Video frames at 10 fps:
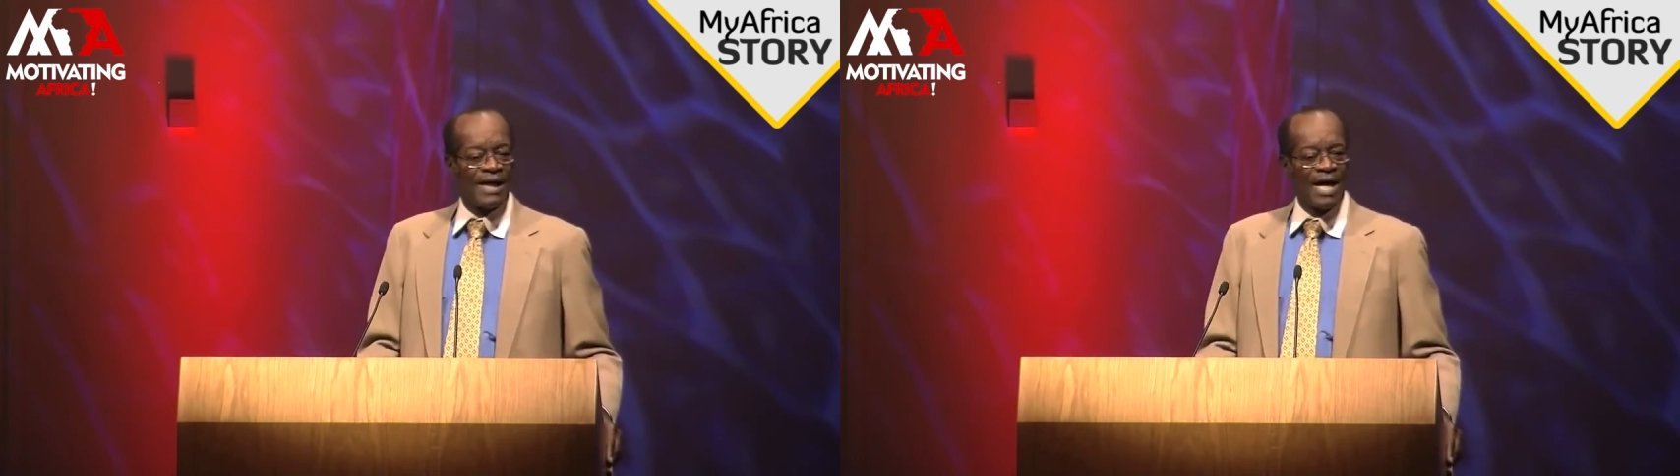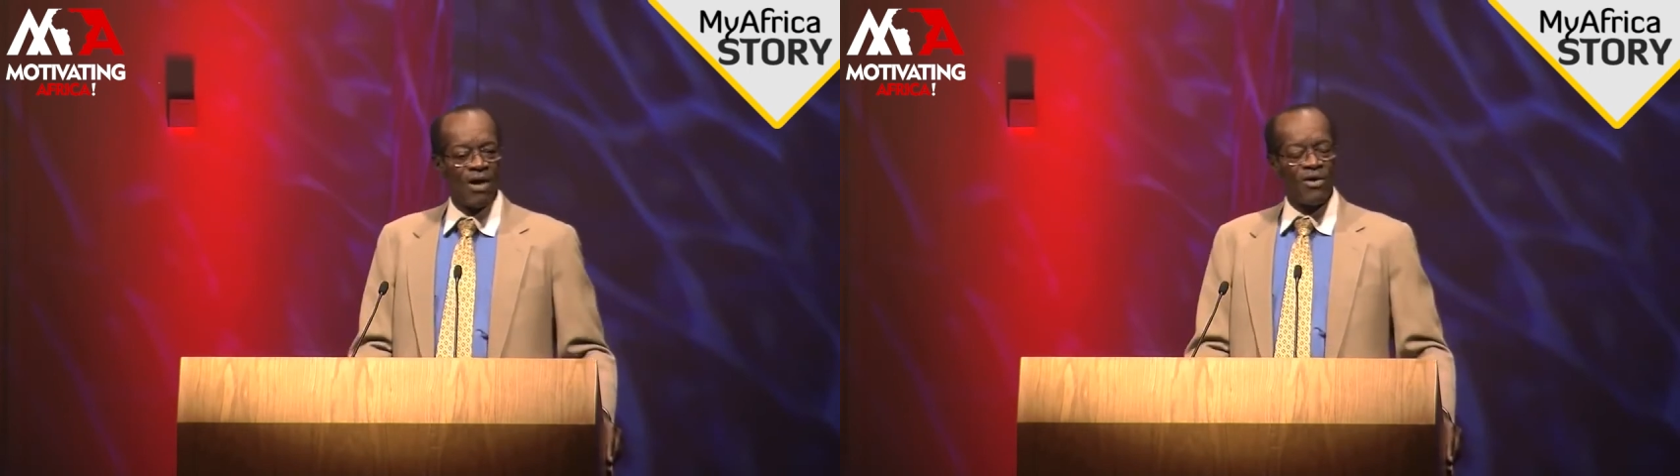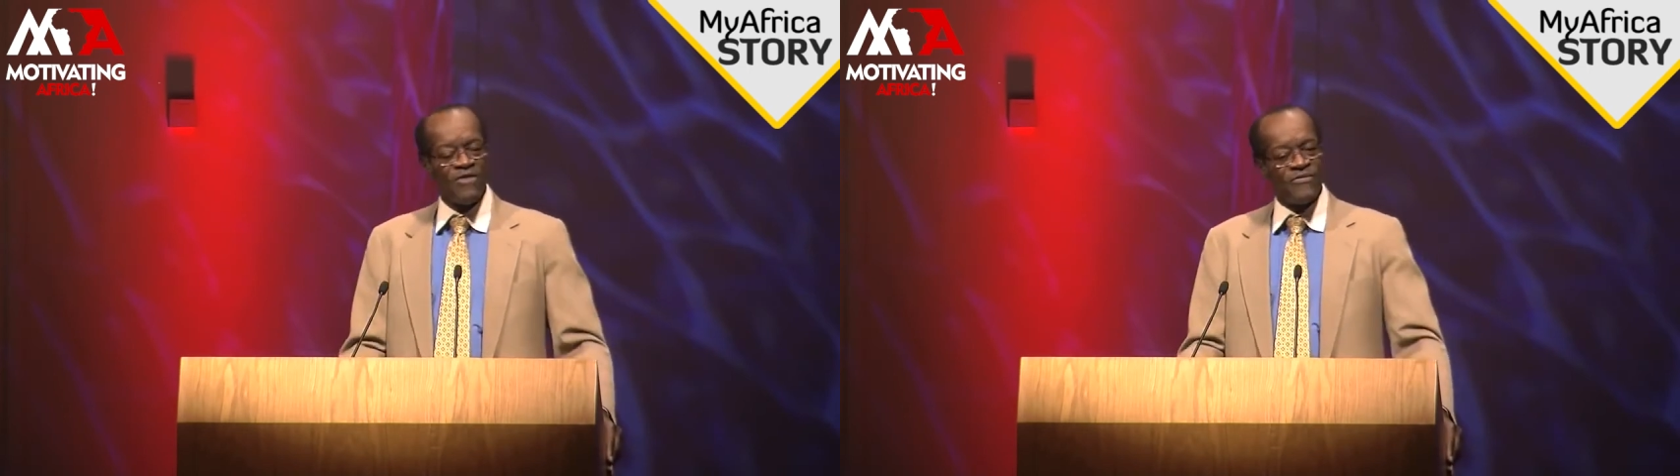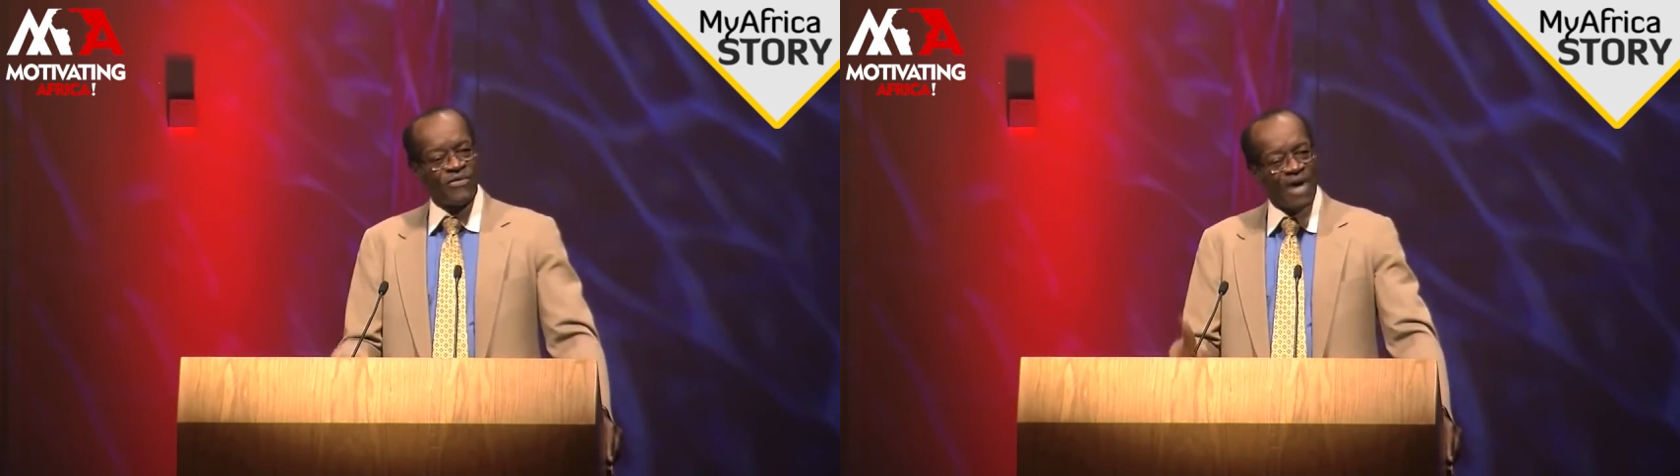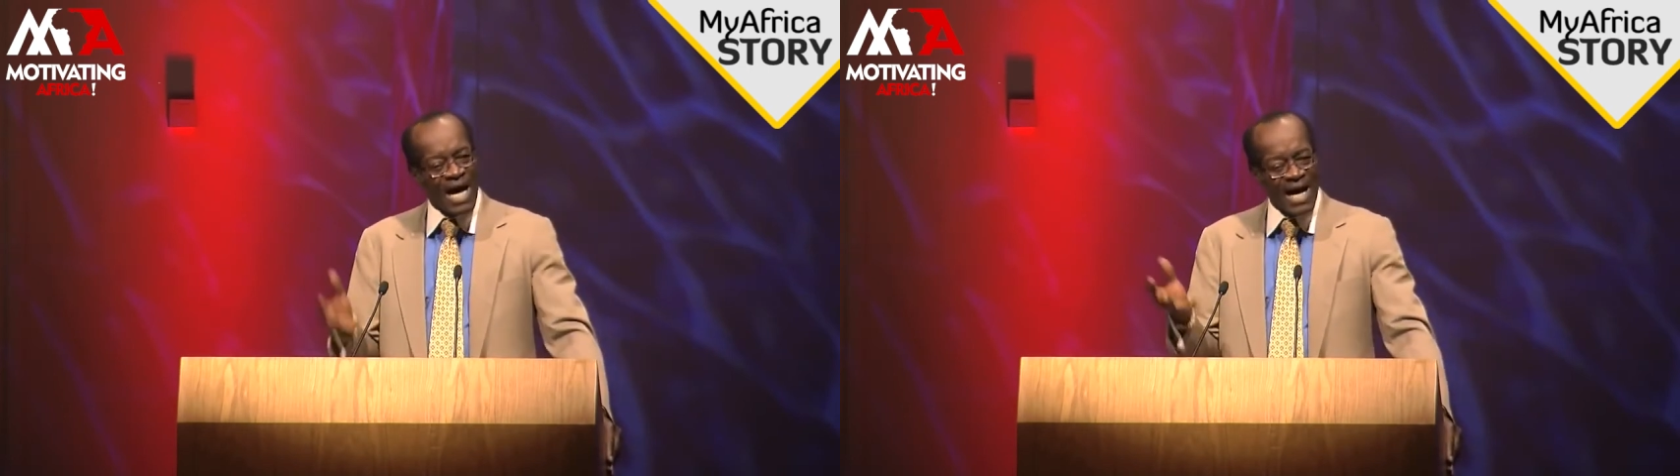Now, if
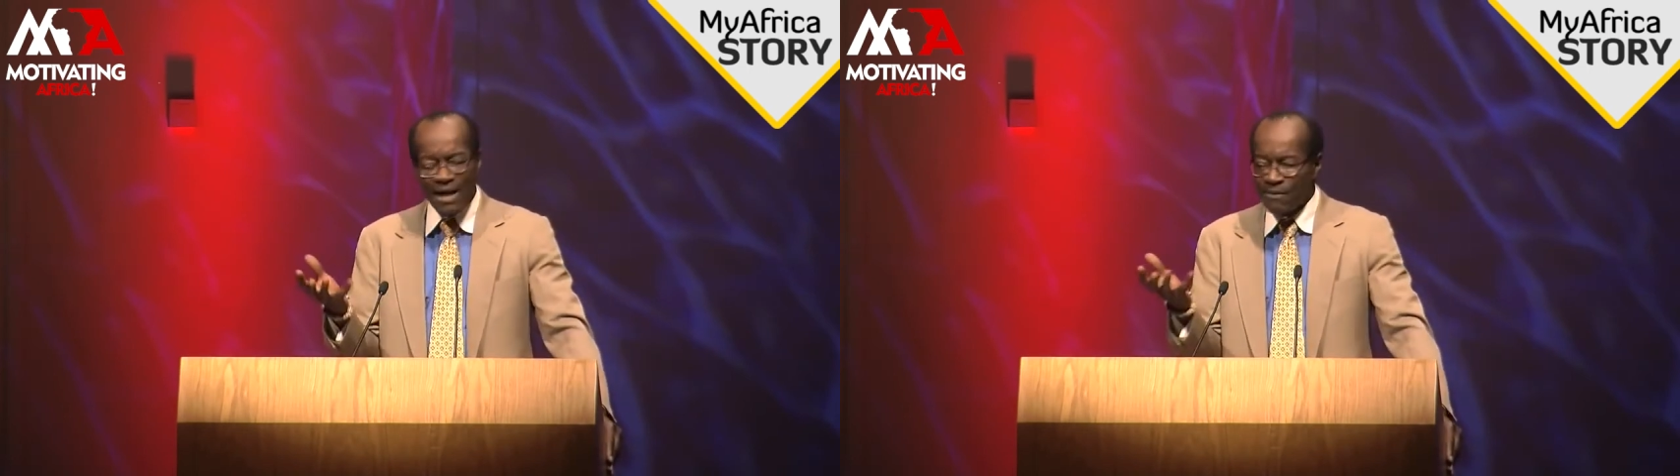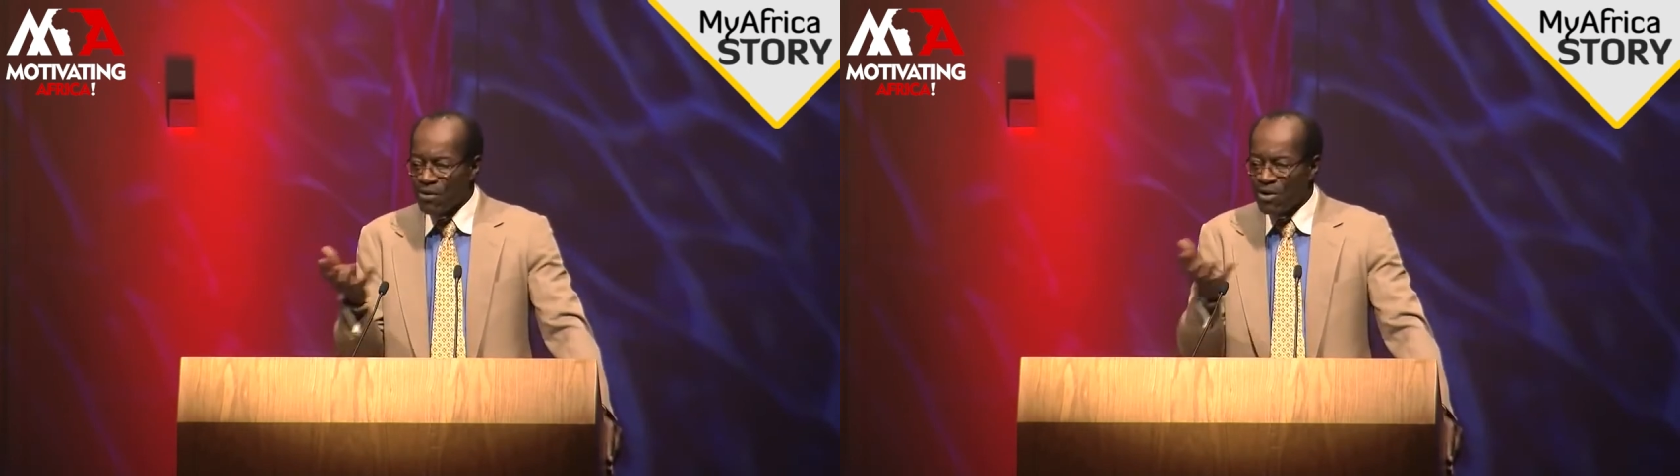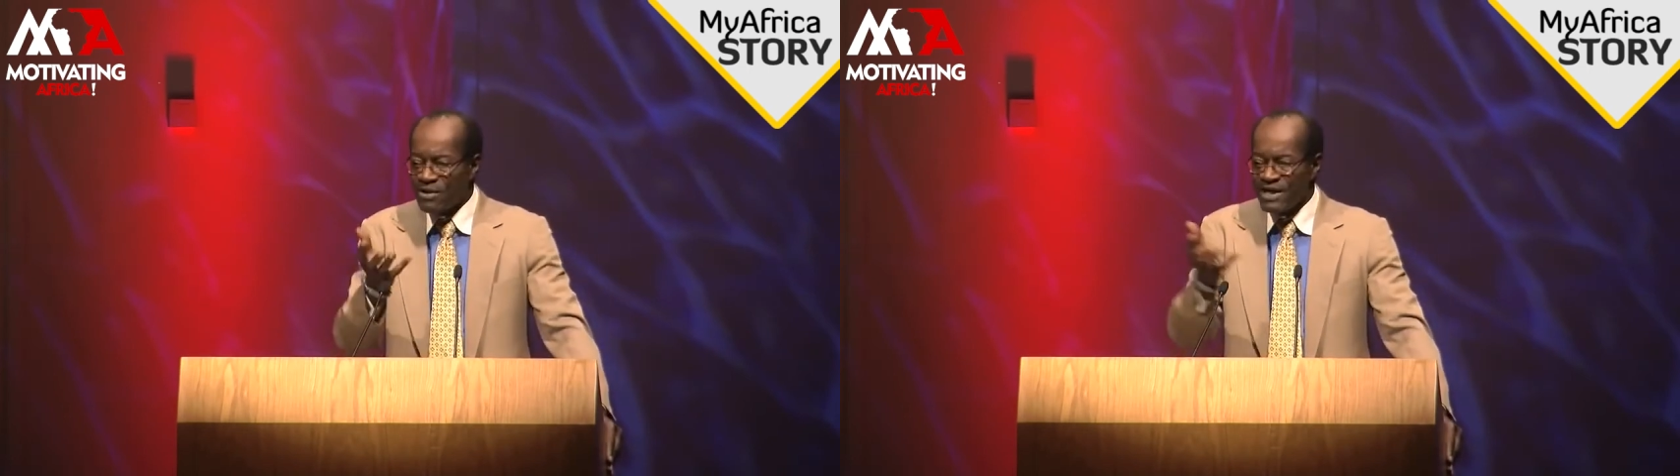you add up all